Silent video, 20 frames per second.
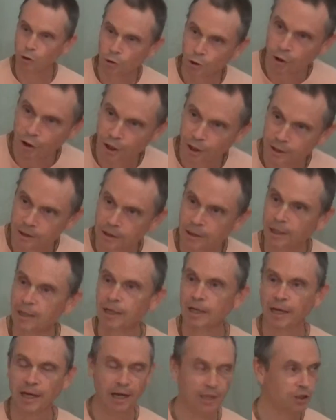Lord.
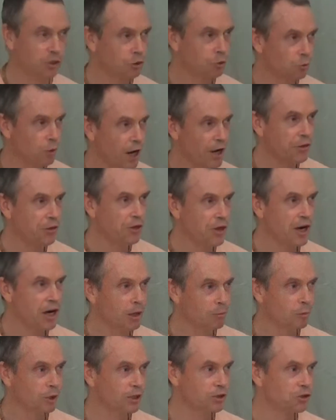And it's right
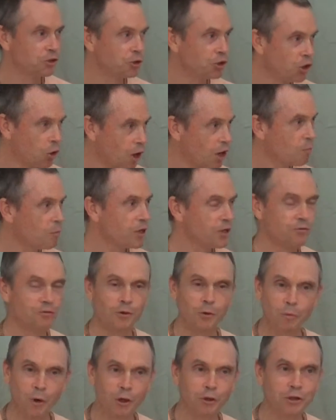there, but it's dormant for
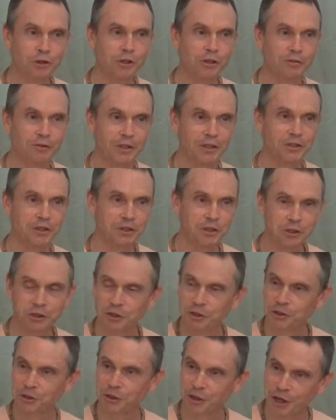most of us. It's
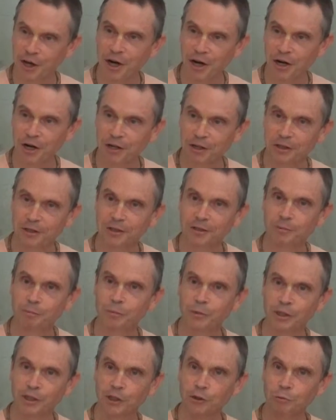just there
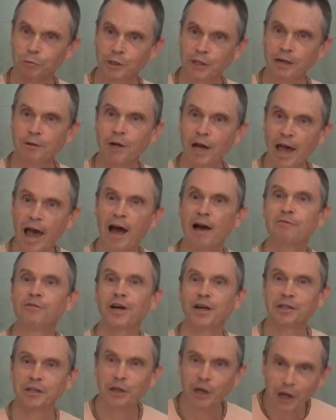because we have
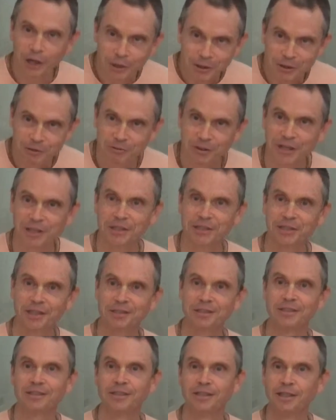not cultivated it.
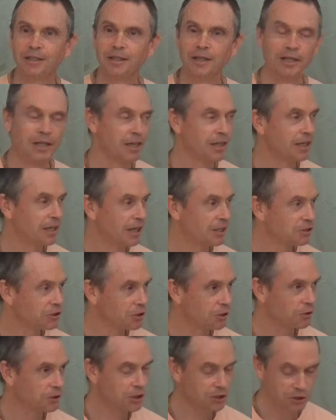And
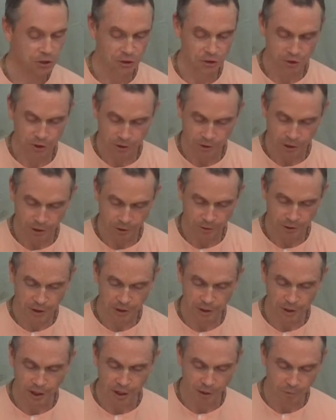so this is
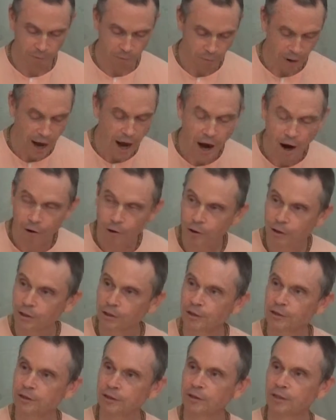the power
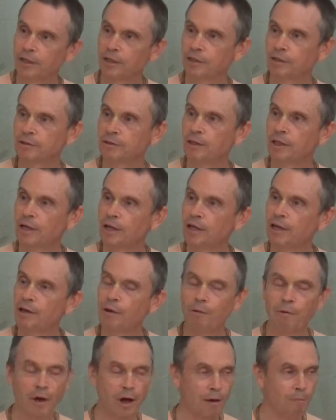
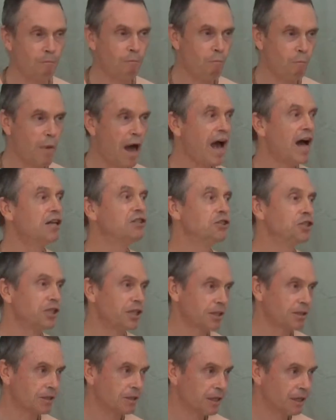and
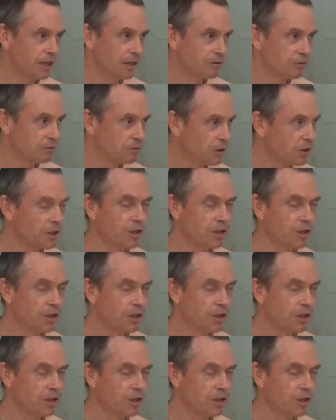magic of